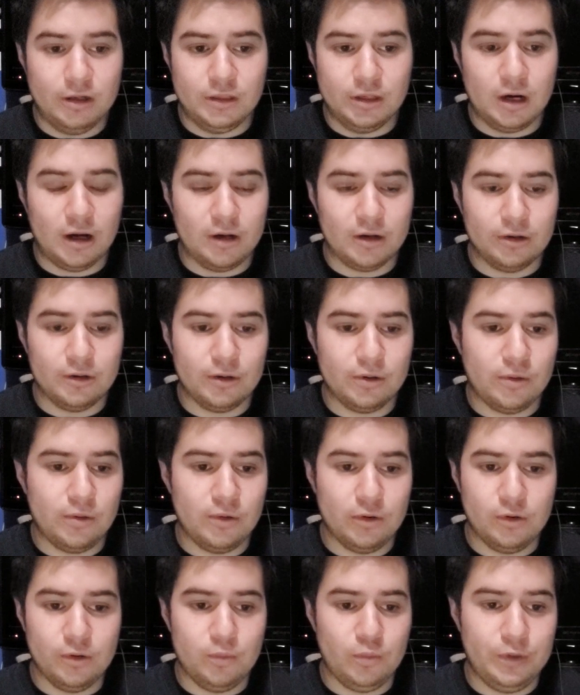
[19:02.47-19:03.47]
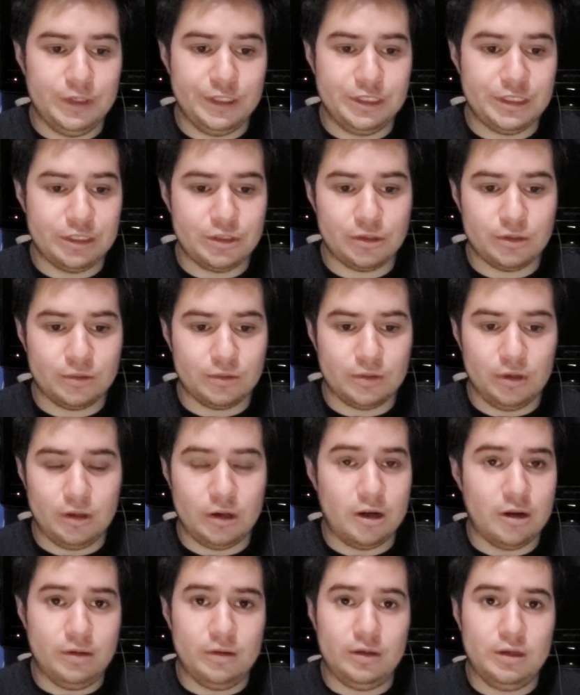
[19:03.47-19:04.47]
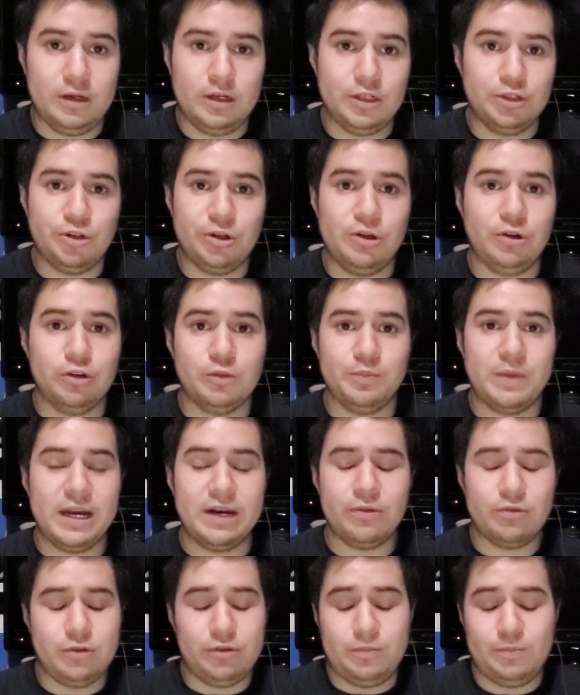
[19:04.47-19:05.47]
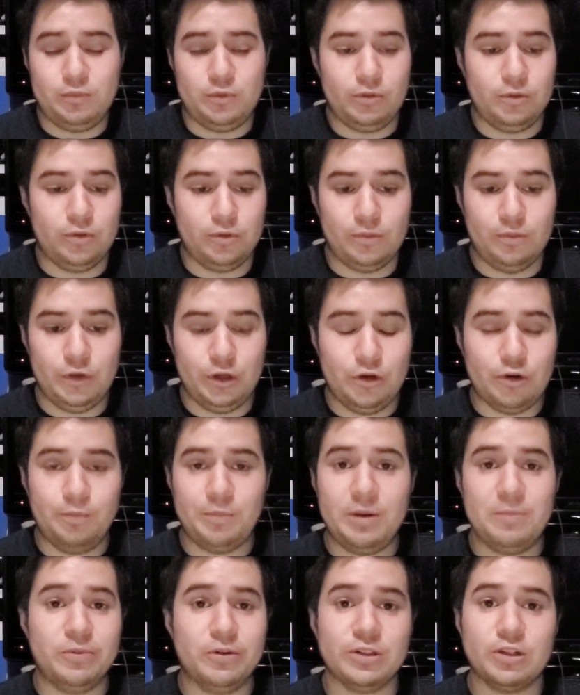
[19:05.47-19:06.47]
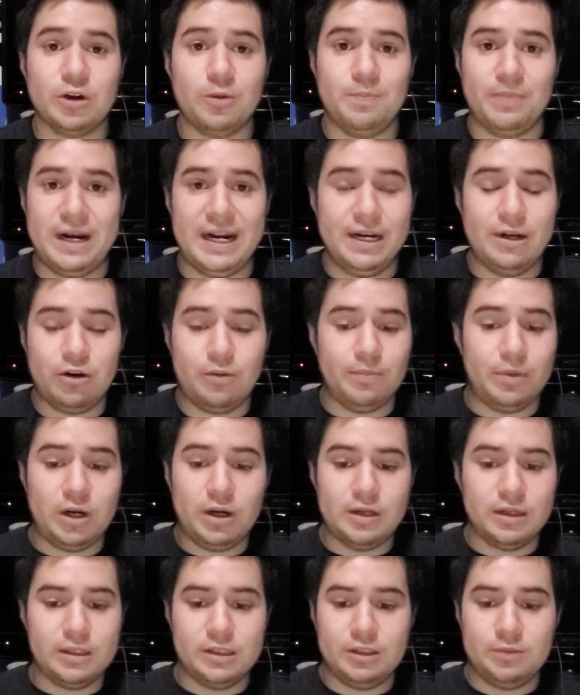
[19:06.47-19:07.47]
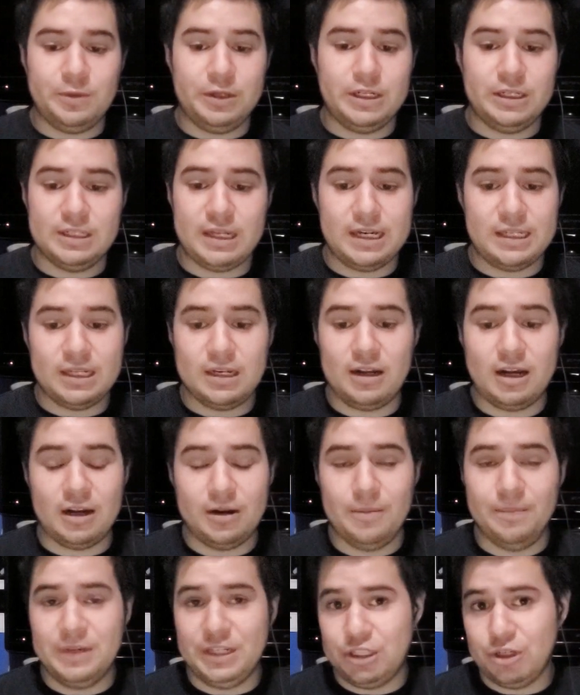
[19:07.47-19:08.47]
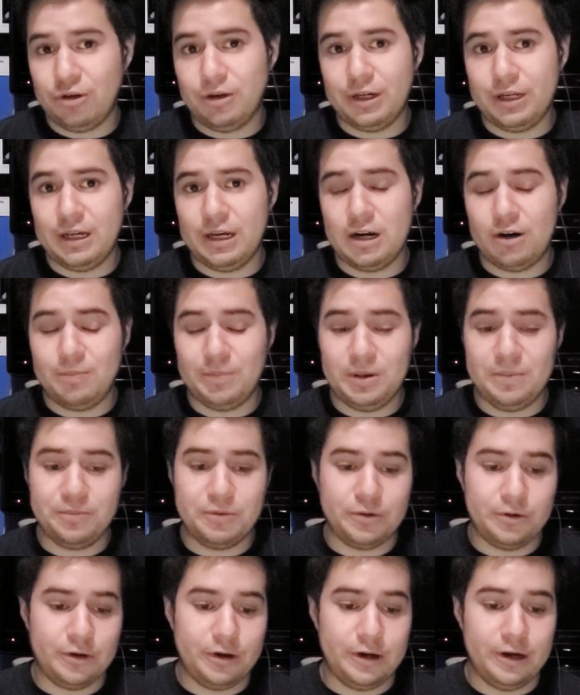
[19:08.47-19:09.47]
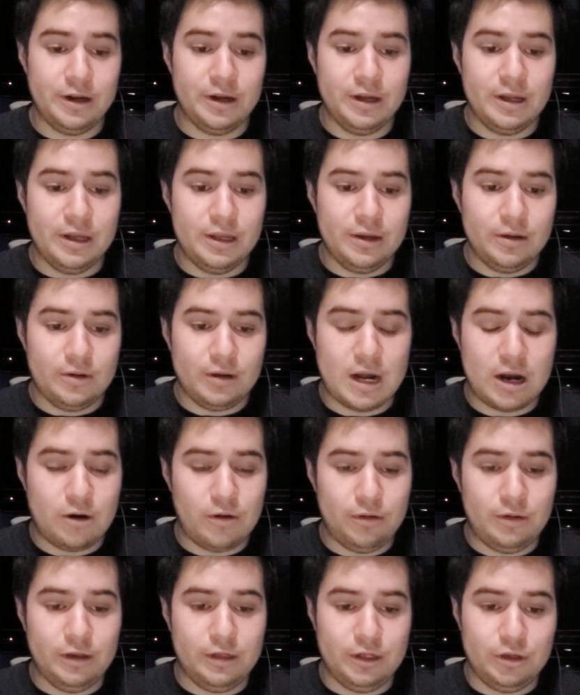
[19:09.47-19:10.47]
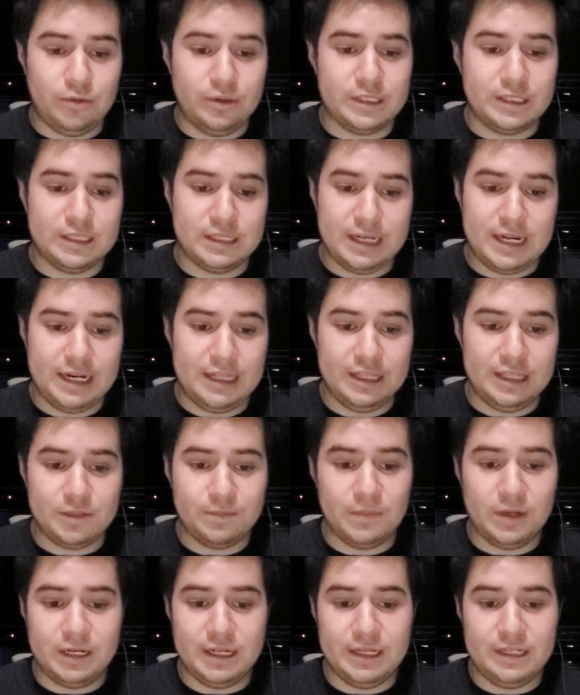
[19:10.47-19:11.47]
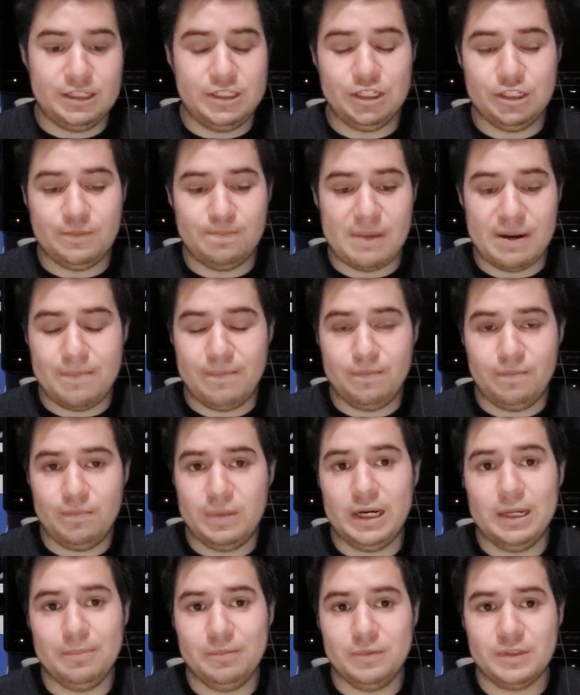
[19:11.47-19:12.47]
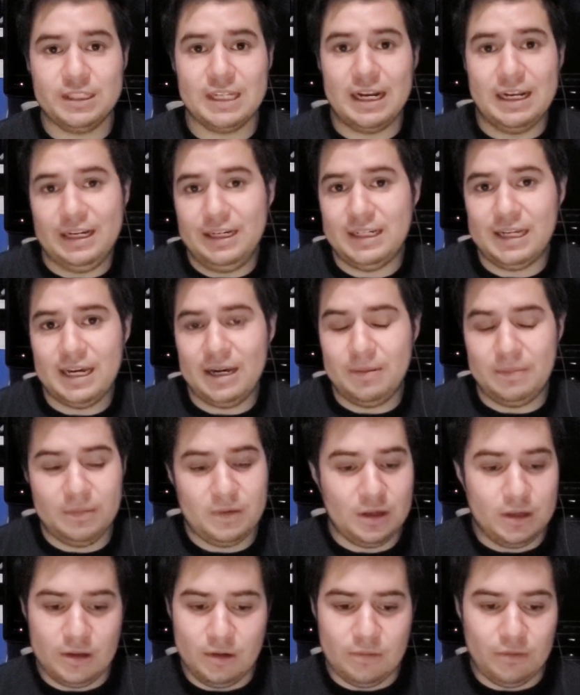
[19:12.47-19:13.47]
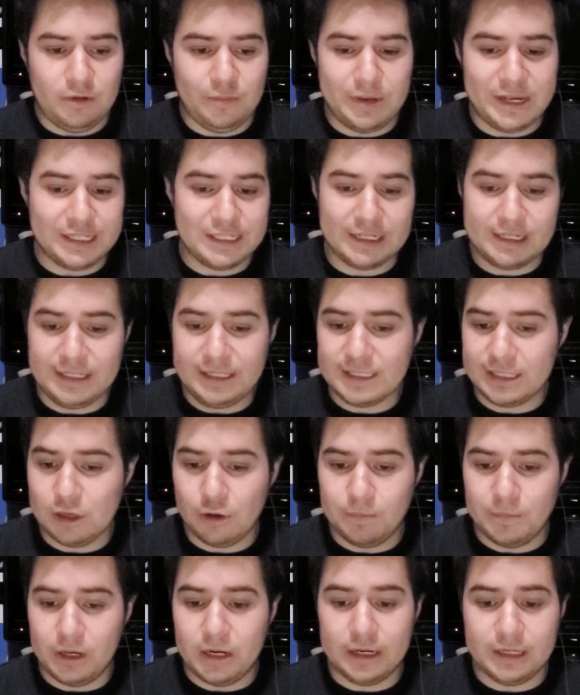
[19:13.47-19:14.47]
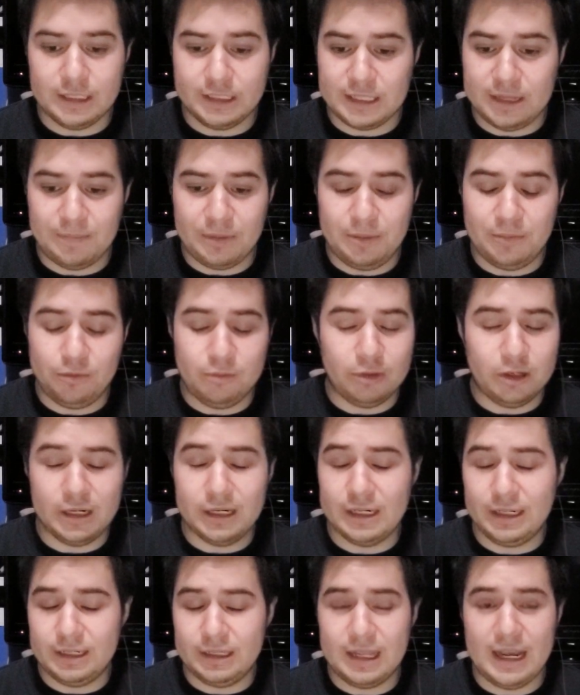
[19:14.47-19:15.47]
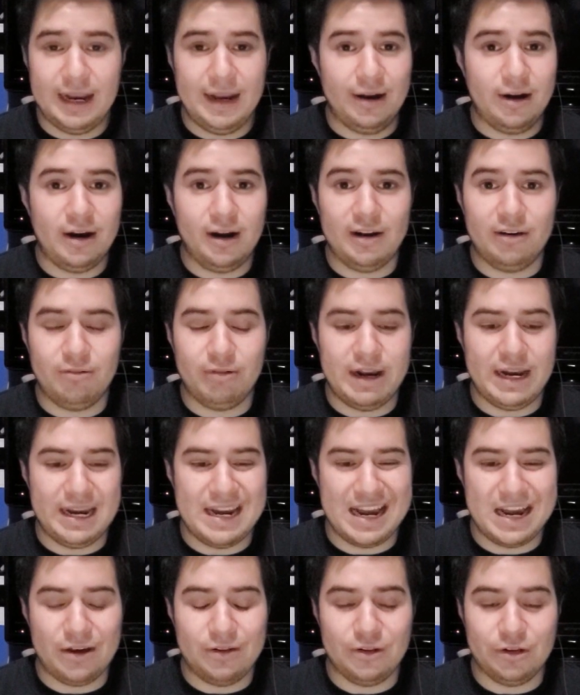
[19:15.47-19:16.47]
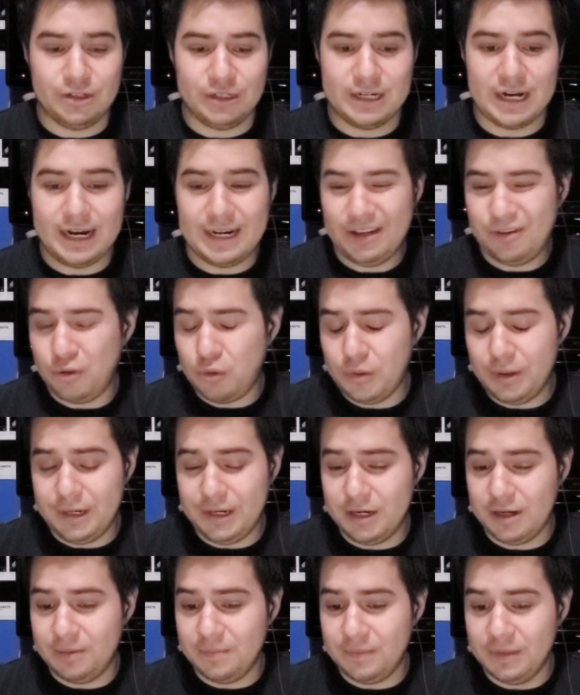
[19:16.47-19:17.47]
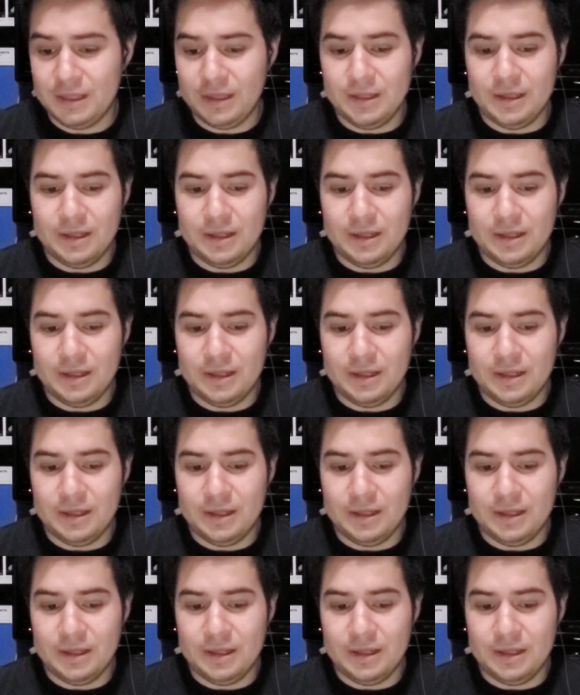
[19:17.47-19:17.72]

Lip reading: dollar, or we just the country goes bankrupt, or, you know, people start buying our bonds, because that's a majority of how the U.S. is getting this money is just by selling debt. We basically sell bonds that people want, and thank God right now they're kind of going up.